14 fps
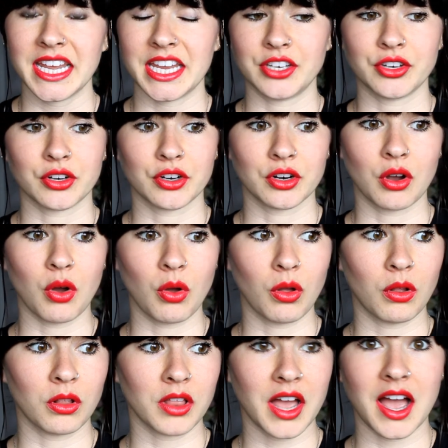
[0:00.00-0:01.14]
in your
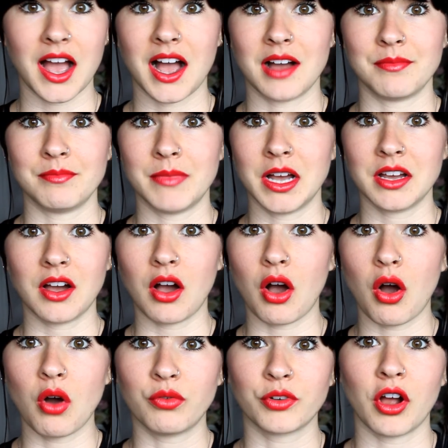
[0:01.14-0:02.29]
whole um,
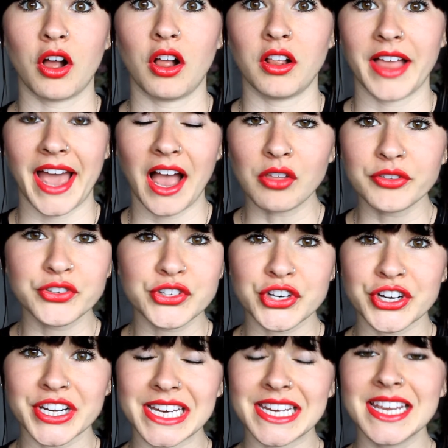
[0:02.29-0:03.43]
overall health
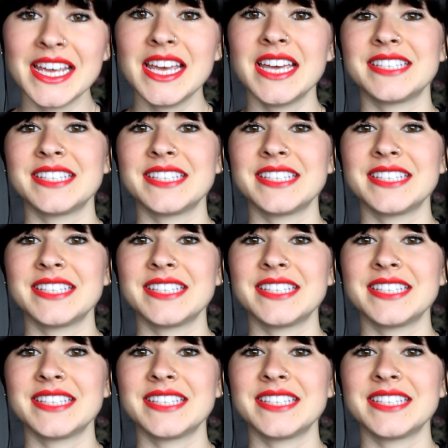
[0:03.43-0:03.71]
journey.